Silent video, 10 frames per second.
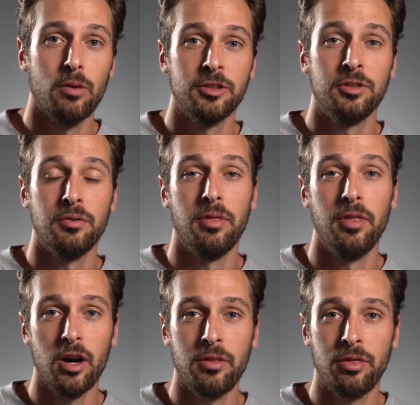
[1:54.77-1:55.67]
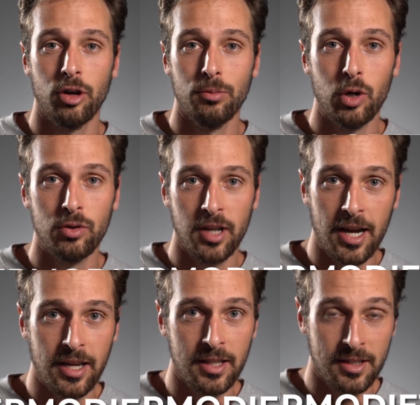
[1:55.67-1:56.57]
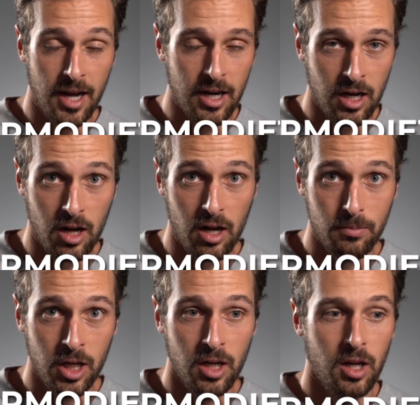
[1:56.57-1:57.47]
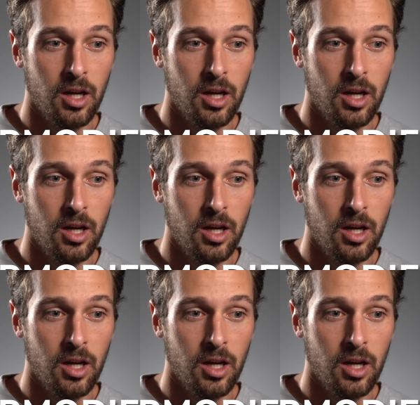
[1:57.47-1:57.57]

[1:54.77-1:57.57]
go over to the thermo diet dot com.